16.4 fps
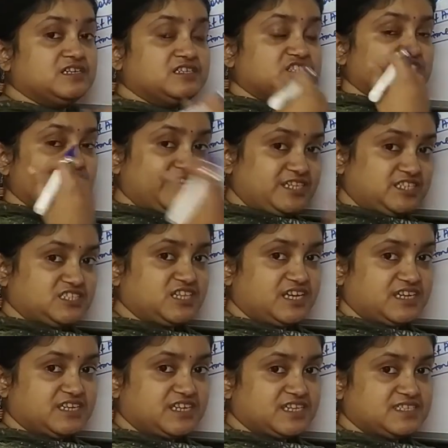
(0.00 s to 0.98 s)
change the
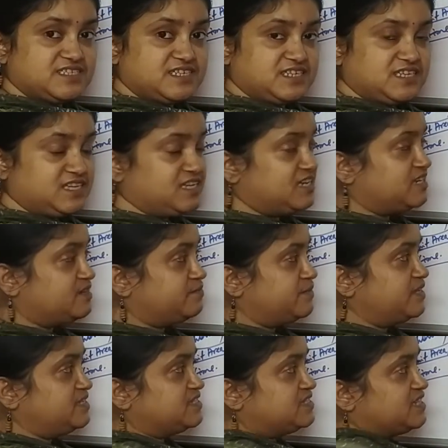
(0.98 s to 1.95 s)
intensity, it
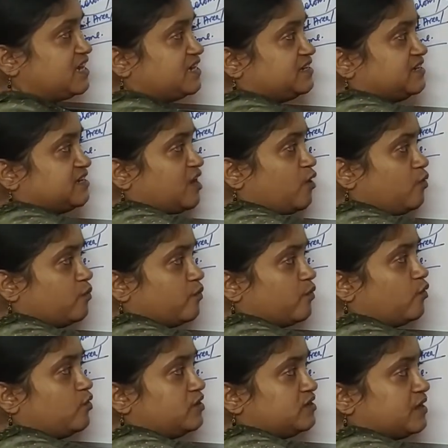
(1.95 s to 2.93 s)
means that now
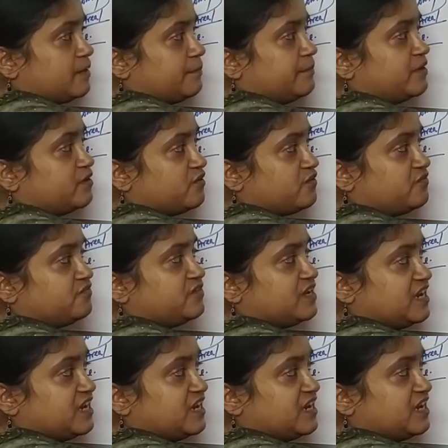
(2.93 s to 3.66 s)
more number of